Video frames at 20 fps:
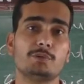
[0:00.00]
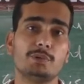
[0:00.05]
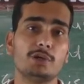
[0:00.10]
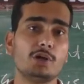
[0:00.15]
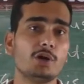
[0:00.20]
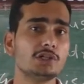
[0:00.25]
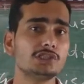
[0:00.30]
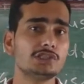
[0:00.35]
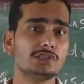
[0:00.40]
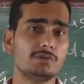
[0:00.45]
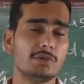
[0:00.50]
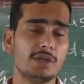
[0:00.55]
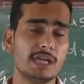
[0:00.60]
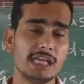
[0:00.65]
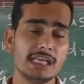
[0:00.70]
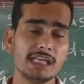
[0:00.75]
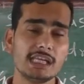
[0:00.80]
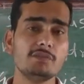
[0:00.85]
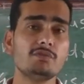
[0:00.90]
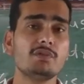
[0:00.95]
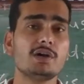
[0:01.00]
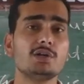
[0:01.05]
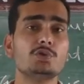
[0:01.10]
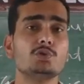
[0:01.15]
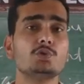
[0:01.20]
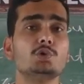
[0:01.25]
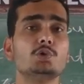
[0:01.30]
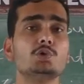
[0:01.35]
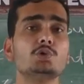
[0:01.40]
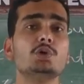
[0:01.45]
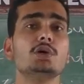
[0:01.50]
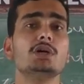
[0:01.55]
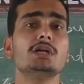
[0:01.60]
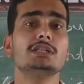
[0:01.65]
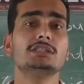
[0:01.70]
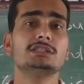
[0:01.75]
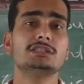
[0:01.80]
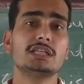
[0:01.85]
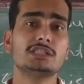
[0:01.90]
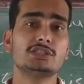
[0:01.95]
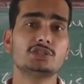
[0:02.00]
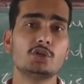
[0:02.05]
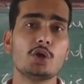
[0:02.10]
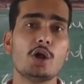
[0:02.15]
because anyone who does